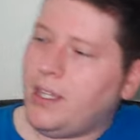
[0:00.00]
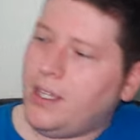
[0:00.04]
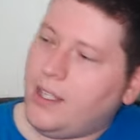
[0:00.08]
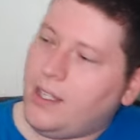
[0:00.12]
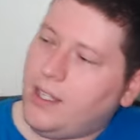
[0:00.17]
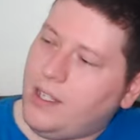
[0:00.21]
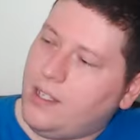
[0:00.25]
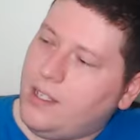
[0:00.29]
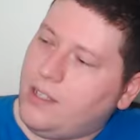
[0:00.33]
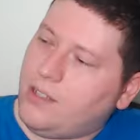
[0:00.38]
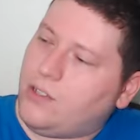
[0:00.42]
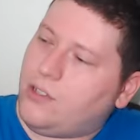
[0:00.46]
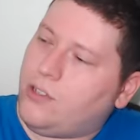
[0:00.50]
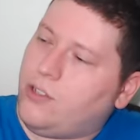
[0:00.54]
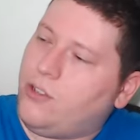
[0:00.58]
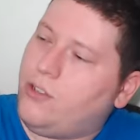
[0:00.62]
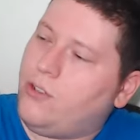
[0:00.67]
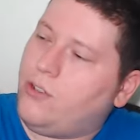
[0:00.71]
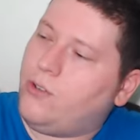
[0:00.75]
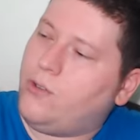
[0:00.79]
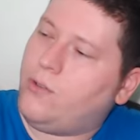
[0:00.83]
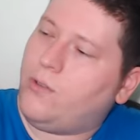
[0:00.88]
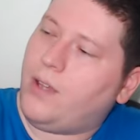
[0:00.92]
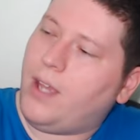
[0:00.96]
it
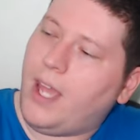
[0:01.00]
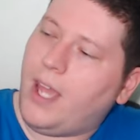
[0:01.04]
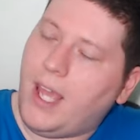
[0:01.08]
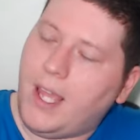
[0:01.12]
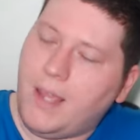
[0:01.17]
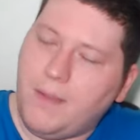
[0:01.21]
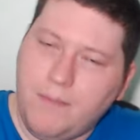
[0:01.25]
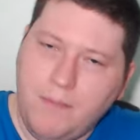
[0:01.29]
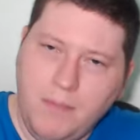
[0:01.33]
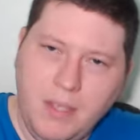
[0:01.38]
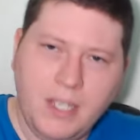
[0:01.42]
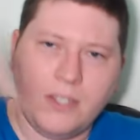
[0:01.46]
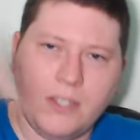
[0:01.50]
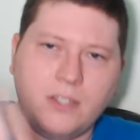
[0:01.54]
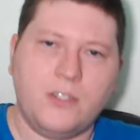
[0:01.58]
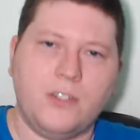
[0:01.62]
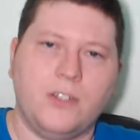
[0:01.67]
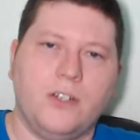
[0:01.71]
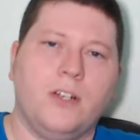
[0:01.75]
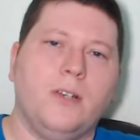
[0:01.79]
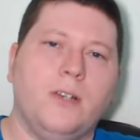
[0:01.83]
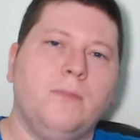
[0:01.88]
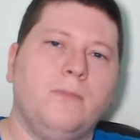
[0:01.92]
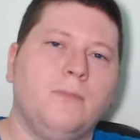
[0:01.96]
into a
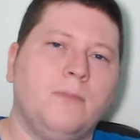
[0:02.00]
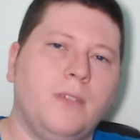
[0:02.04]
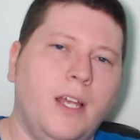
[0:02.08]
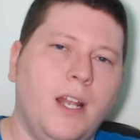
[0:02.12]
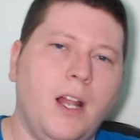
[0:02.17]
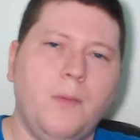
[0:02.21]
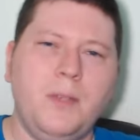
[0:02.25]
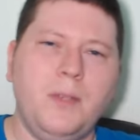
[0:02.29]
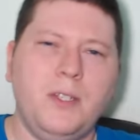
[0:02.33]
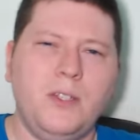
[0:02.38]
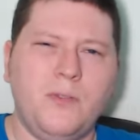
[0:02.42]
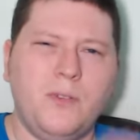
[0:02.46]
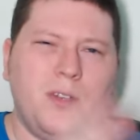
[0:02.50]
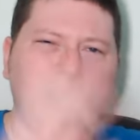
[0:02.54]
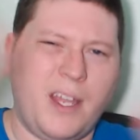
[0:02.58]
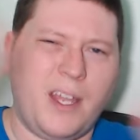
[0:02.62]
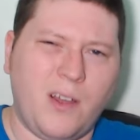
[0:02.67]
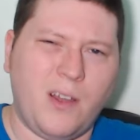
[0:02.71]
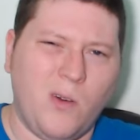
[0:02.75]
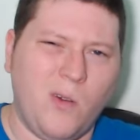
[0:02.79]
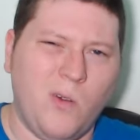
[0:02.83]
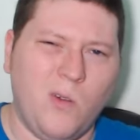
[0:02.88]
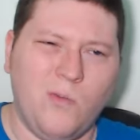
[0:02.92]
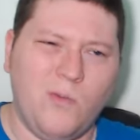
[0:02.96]
mixer, and I'll be doing
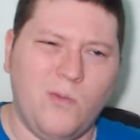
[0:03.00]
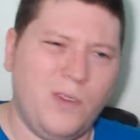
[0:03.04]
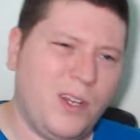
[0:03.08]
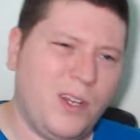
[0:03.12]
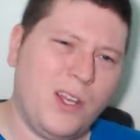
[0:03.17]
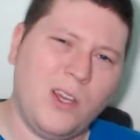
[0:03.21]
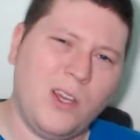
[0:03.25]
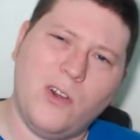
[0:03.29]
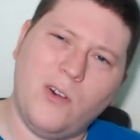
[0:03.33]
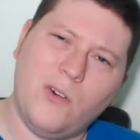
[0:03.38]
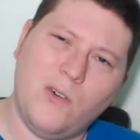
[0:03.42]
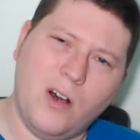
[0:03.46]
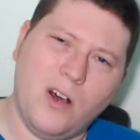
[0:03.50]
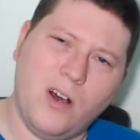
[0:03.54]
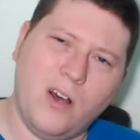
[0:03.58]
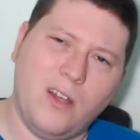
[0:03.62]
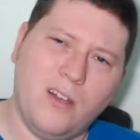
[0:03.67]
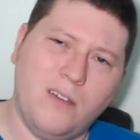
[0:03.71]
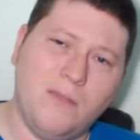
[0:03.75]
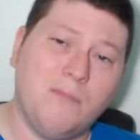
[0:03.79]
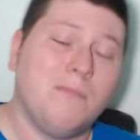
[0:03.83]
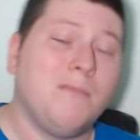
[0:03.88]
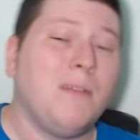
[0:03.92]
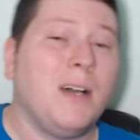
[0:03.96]
like a whole video
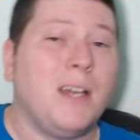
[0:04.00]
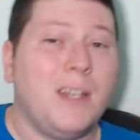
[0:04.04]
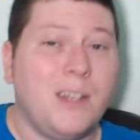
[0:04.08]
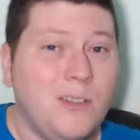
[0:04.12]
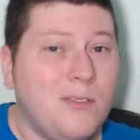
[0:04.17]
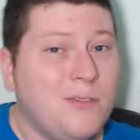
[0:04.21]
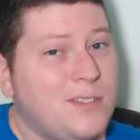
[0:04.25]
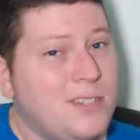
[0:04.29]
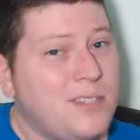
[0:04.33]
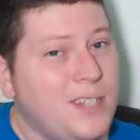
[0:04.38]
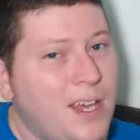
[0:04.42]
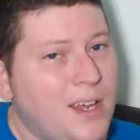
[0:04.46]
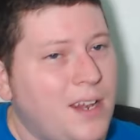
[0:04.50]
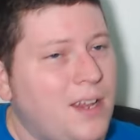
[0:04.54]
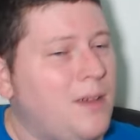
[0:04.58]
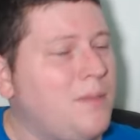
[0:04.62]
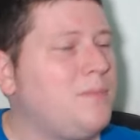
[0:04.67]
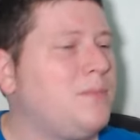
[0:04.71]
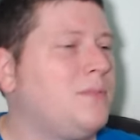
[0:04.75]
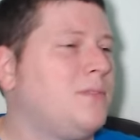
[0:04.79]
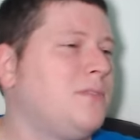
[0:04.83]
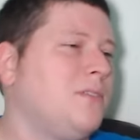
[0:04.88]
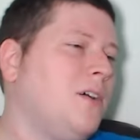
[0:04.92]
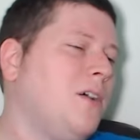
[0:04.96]
on my new
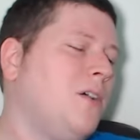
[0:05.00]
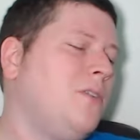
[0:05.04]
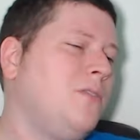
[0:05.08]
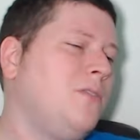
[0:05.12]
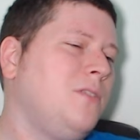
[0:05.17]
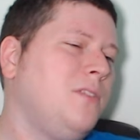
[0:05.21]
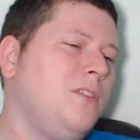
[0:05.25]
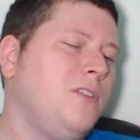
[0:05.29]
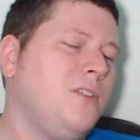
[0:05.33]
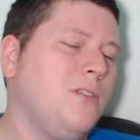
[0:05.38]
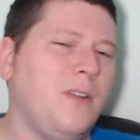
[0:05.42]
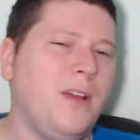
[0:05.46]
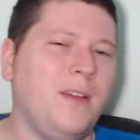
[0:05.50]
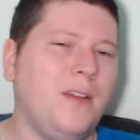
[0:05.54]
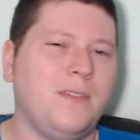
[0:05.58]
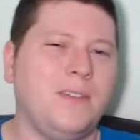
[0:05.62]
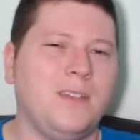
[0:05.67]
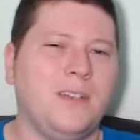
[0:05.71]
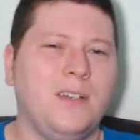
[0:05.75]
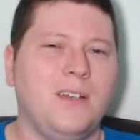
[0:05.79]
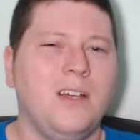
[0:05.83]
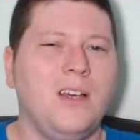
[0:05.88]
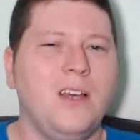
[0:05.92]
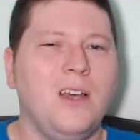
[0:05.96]
setup, so you don't have
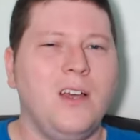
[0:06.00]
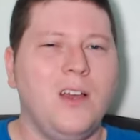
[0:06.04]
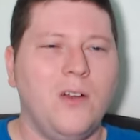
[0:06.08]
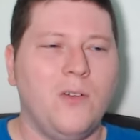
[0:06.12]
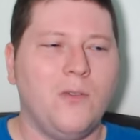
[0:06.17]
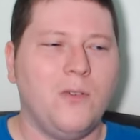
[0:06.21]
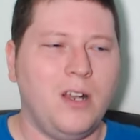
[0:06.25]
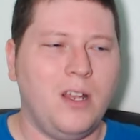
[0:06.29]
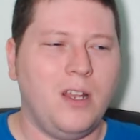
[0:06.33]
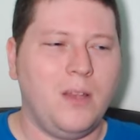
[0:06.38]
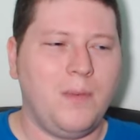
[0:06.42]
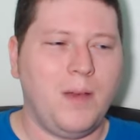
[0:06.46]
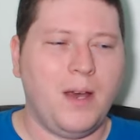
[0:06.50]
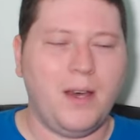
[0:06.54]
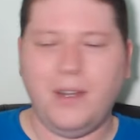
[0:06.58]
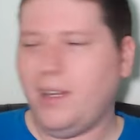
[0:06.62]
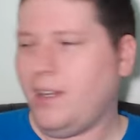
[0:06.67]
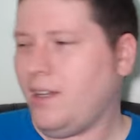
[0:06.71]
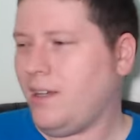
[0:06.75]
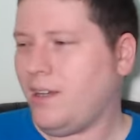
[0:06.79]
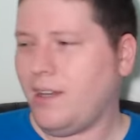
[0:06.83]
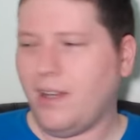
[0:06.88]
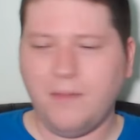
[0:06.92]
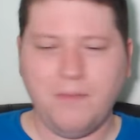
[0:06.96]
to worry about,
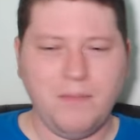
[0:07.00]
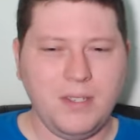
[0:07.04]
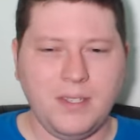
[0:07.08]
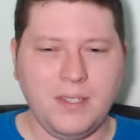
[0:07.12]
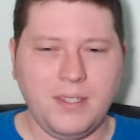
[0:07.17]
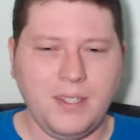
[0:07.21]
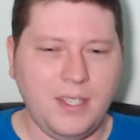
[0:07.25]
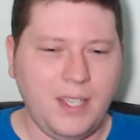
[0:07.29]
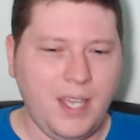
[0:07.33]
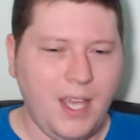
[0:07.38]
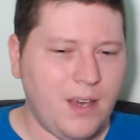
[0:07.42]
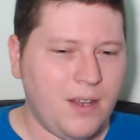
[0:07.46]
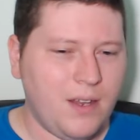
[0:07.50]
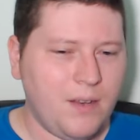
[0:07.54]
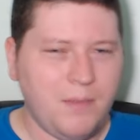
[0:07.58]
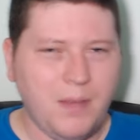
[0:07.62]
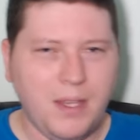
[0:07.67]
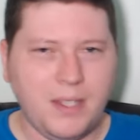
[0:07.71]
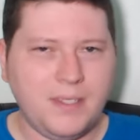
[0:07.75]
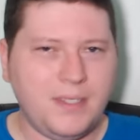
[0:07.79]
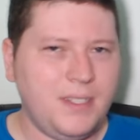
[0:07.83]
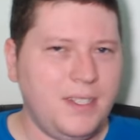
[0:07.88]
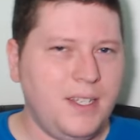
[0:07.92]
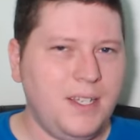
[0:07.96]
oh, I'm missing out, I'm
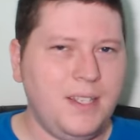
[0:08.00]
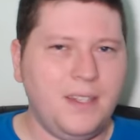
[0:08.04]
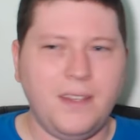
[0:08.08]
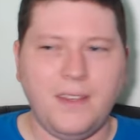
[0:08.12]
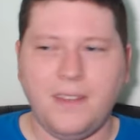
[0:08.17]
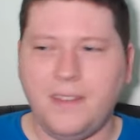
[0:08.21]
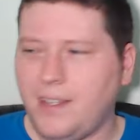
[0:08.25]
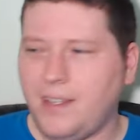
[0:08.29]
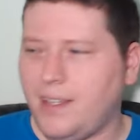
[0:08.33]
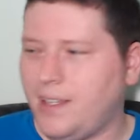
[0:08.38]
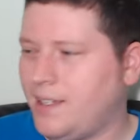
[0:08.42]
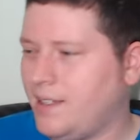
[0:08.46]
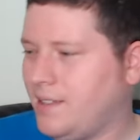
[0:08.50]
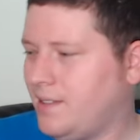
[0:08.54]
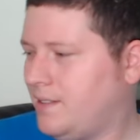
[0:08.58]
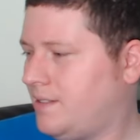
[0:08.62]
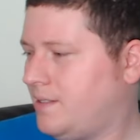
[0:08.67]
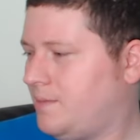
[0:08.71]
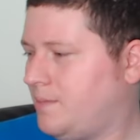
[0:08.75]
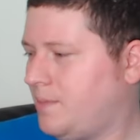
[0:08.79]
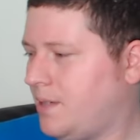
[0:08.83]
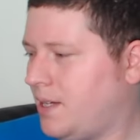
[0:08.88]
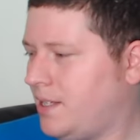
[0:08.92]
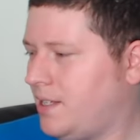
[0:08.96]
not seeing the
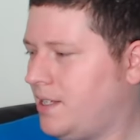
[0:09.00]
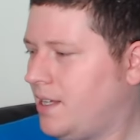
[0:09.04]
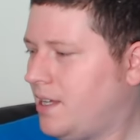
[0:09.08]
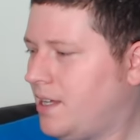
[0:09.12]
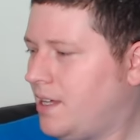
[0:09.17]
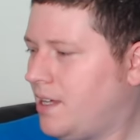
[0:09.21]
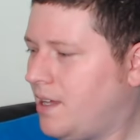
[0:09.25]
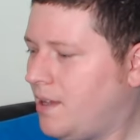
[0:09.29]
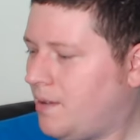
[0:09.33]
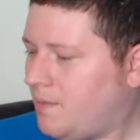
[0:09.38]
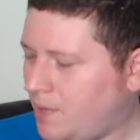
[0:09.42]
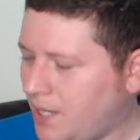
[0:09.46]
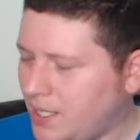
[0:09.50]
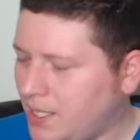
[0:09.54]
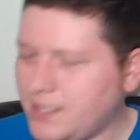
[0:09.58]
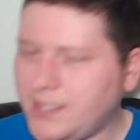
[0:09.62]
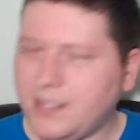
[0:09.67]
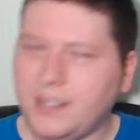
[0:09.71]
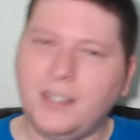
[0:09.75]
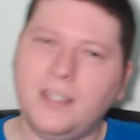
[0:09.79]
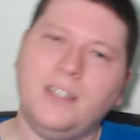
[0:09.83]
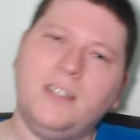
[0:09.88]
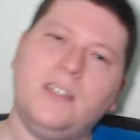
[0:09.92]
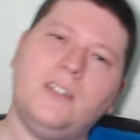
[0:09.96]
things. But
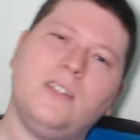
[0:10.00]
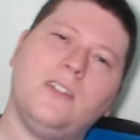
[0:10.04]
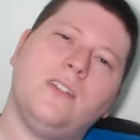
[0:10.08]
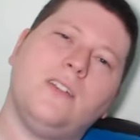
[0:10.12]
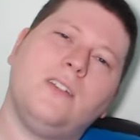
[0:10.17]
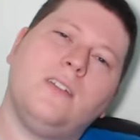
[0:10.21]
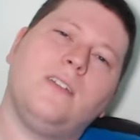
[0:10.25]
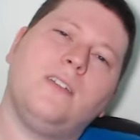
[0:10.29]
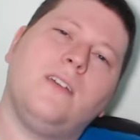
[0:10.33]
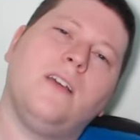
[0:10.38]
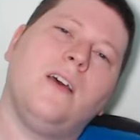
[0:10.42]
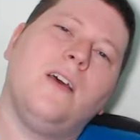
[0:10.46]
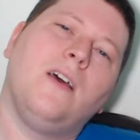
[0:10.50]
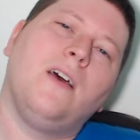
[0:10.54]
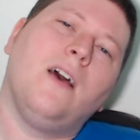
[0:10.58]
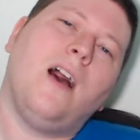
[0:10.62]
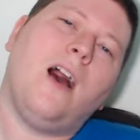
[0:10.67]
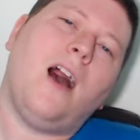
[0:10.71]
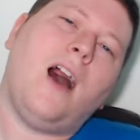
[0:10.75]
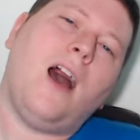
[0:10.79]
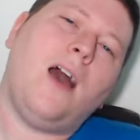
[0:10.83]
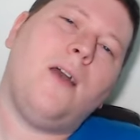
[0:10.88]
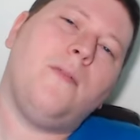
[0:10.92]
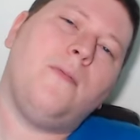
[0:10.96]
basically just,
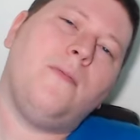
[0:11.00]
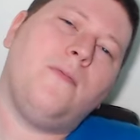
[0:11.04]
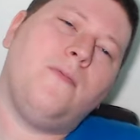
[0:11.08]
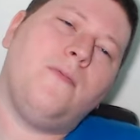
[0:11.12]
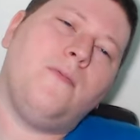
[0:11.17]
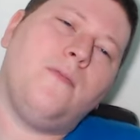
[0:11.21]
I'm